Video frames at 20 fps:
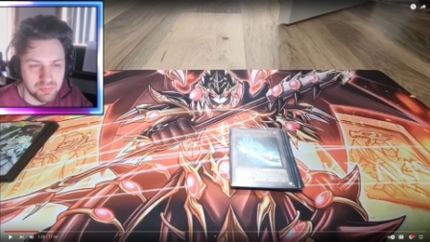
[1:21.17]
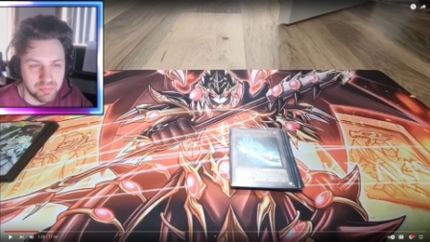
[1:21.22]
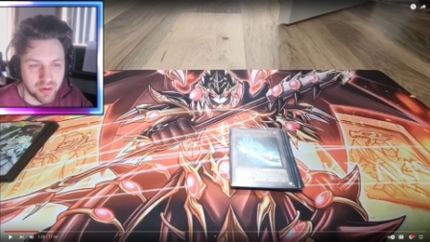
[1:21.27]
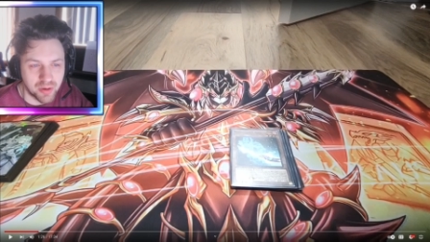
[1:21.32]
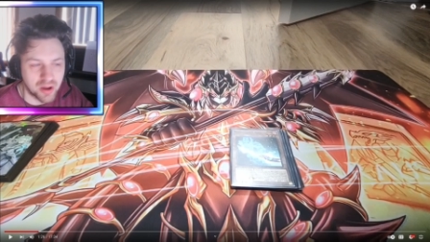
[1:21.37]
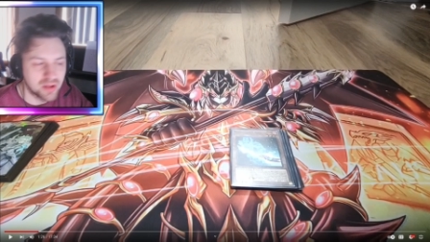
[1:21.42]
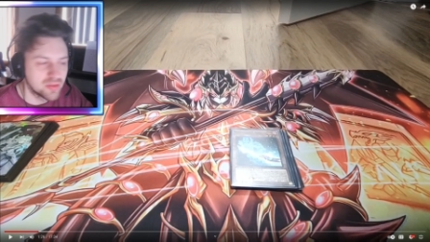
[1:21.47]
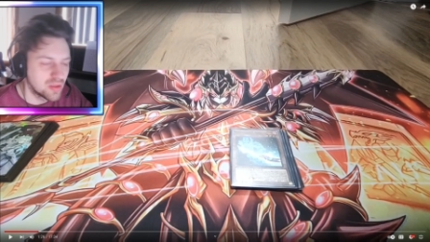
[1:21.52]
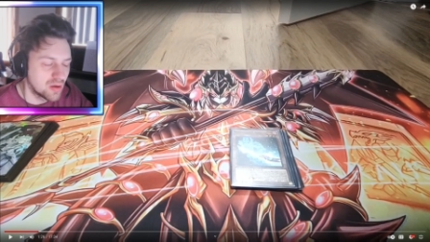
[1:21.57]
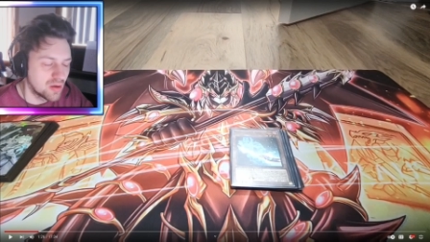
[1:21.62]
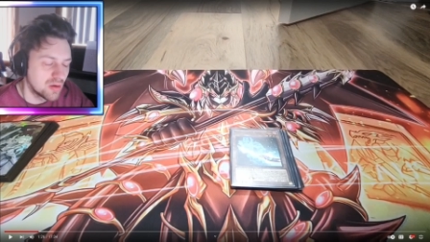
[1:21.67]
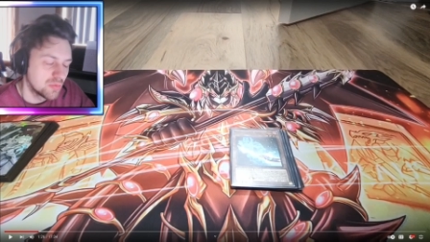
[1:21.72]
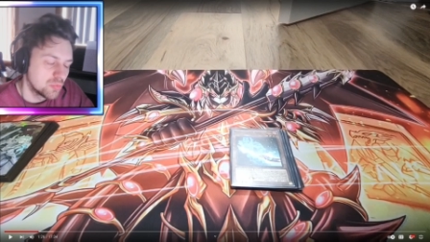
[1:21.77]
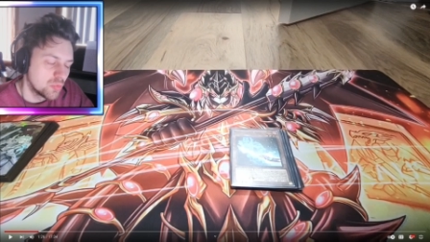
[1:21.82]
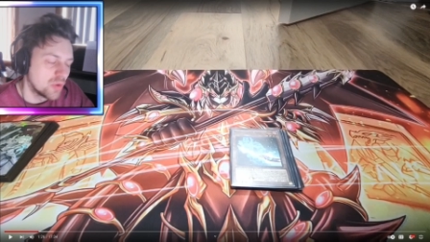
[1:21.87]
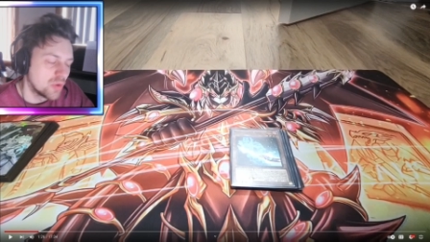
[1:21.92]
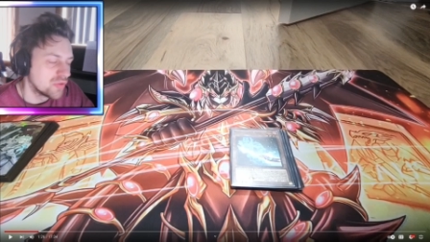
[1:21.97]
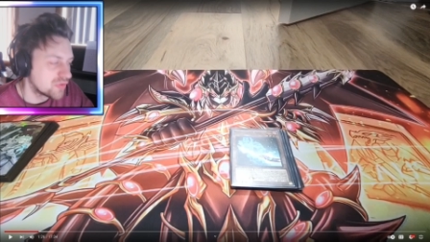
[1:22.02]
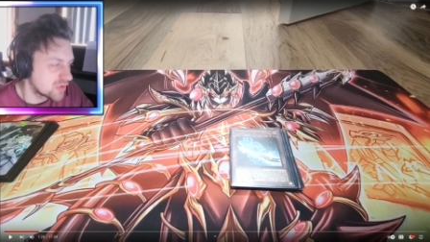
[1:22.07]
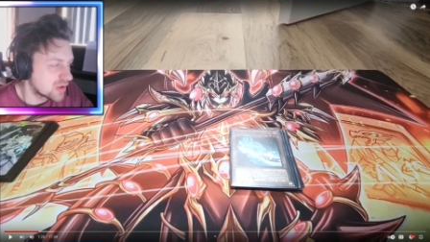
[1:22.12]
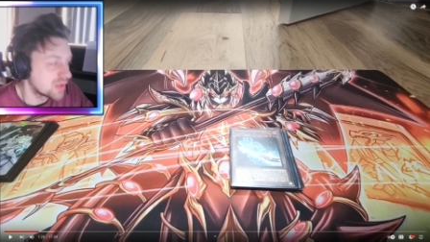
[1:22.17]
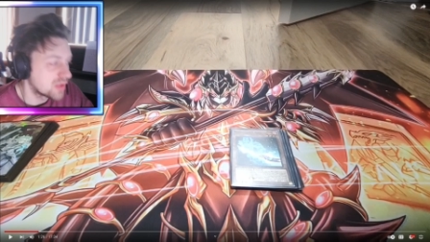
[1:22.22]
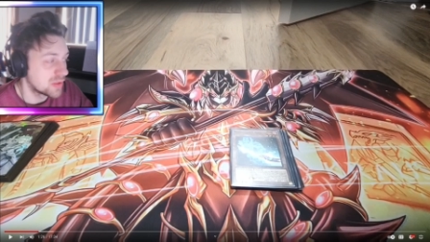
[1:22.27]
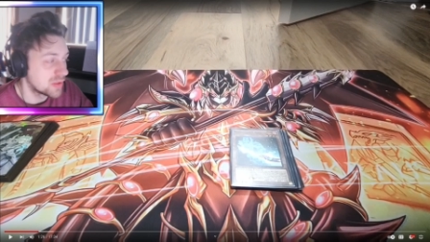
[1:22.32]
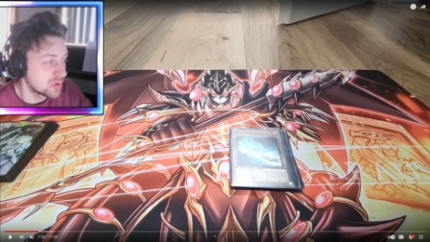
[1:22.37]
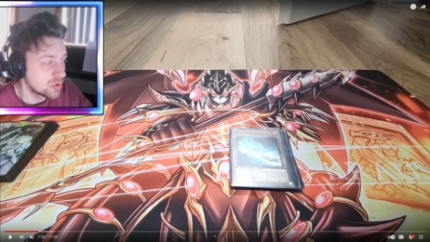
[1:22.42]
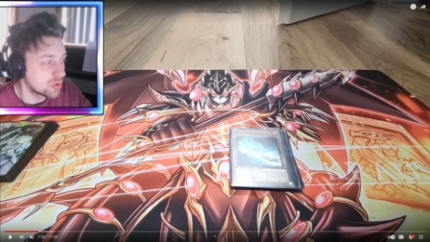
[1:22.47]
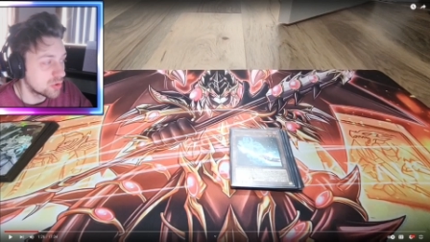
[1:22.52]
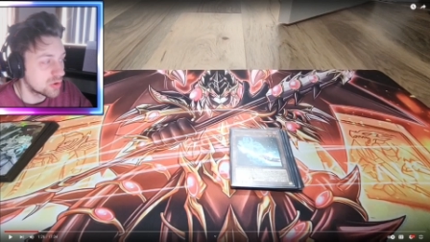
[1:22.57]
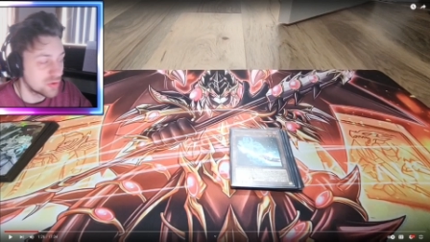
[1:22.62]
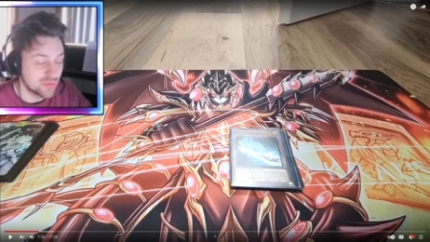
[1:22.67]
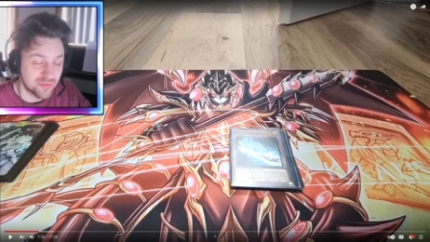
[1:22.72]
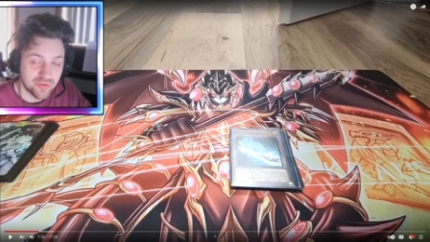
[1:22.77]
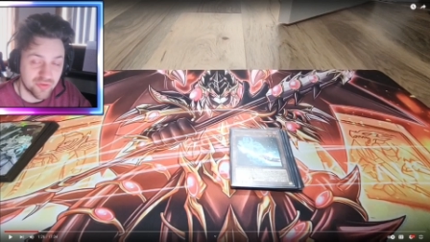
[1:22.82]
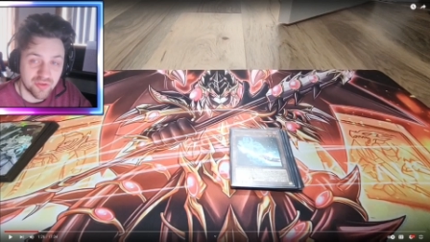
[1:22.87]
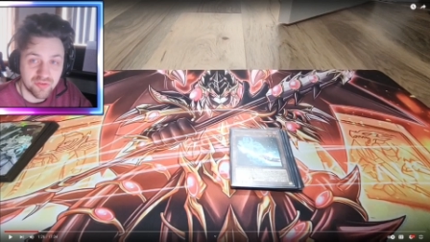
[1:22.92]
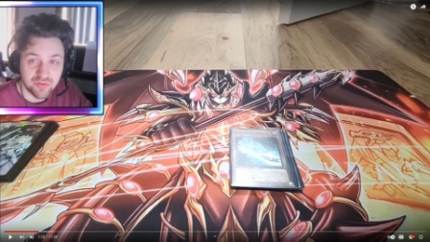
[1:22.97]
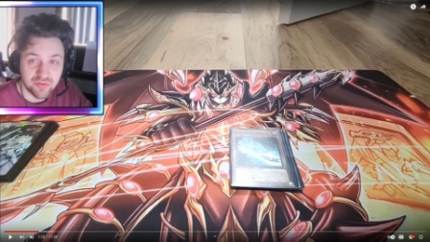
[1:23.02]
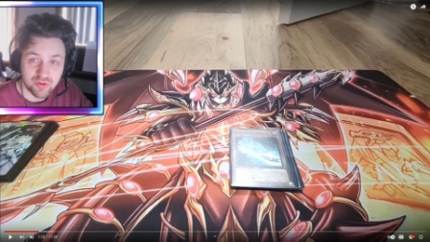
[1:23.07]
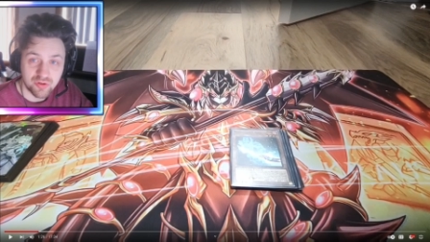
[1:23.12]
But uh, once again, they're not
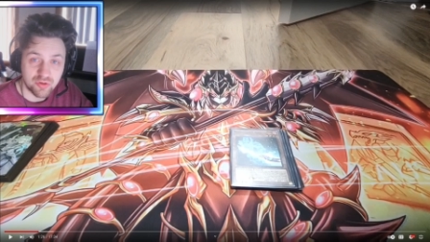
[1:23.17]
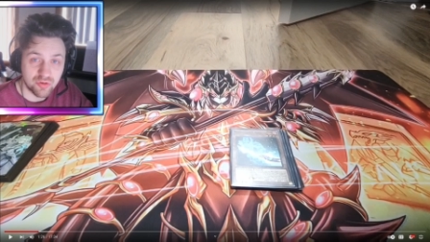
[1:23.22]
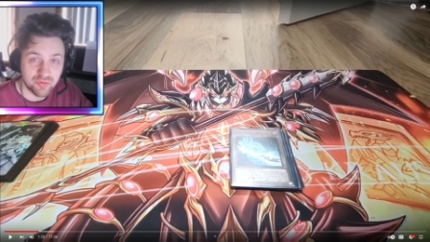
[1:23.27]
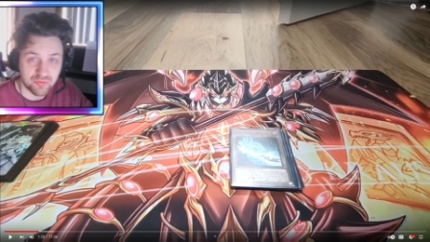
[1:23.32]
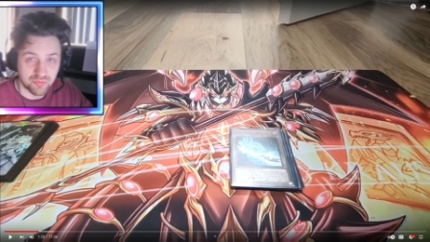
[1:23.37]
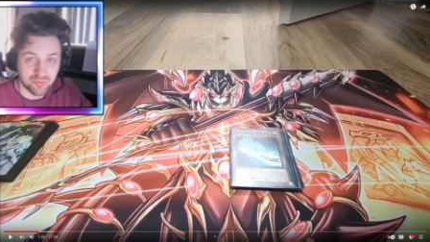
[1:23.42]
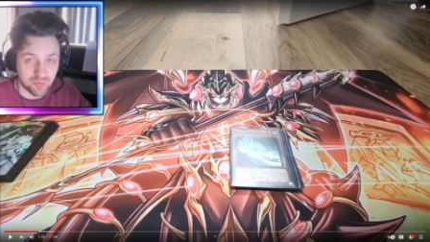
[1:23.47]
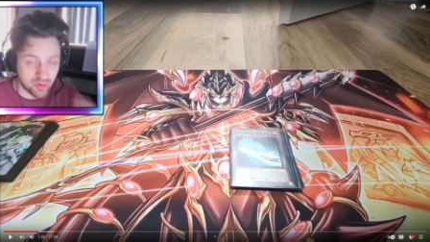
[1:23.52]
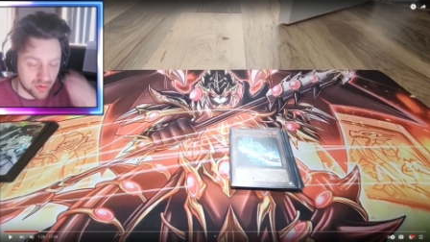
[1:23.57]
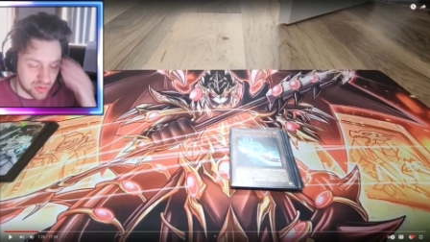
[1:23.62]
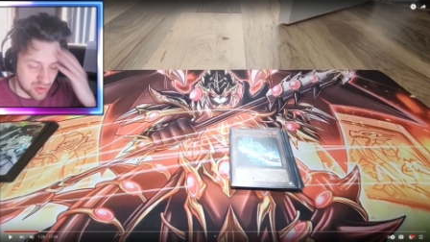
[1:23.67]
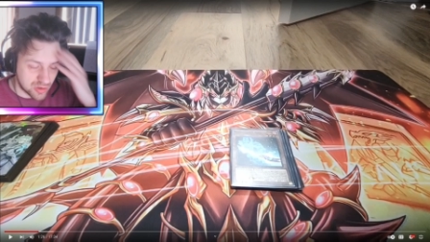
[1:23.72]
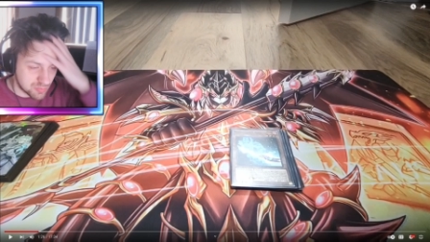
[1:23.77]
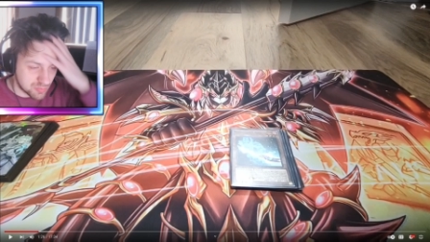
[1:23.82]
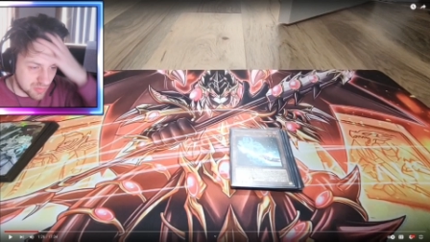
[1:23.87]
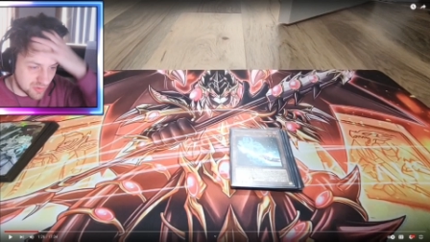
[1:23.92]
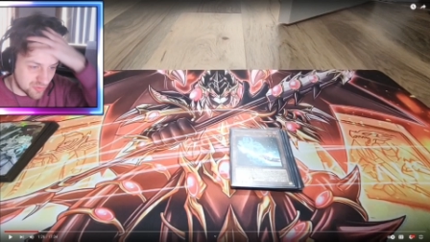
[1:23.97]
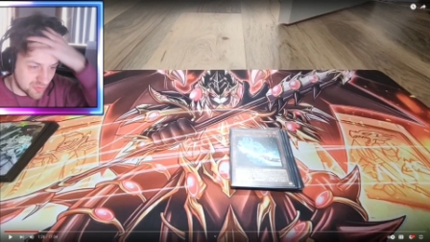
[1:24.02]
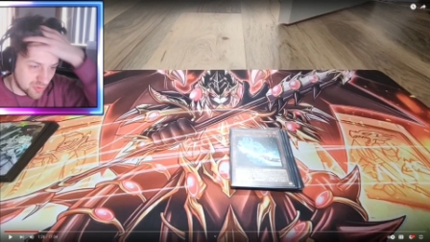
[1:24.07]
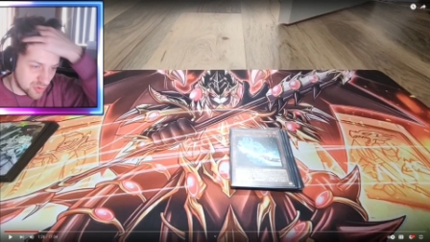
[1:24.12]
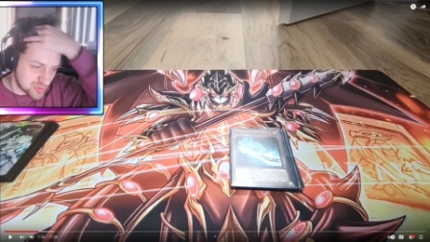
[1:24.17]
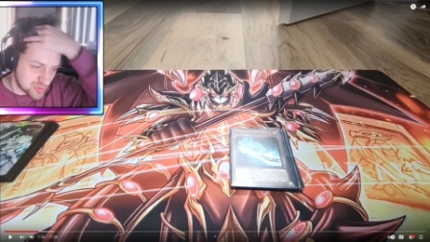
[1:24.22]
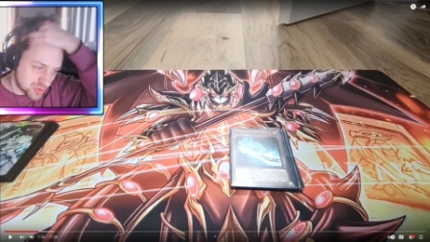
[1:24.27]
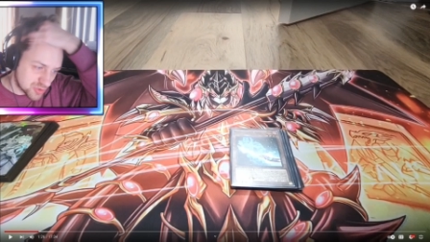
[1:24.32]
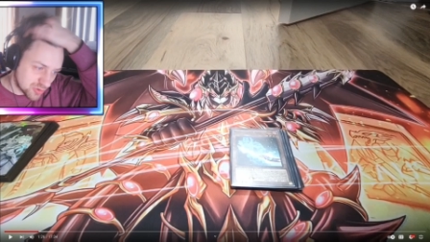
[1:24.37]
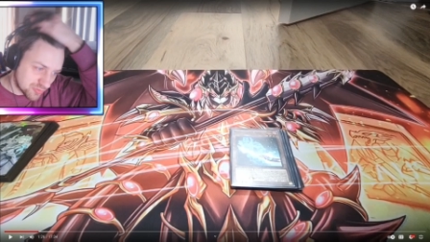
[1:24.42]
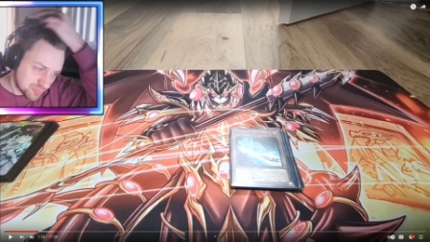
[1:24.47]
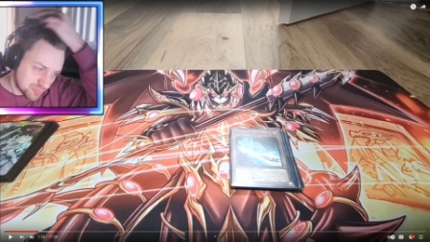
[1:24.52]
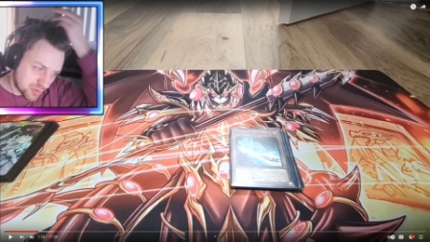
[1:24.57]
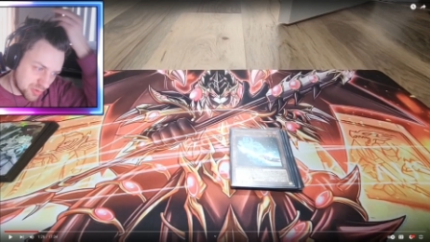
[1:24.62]
consistent because Rod can be searched off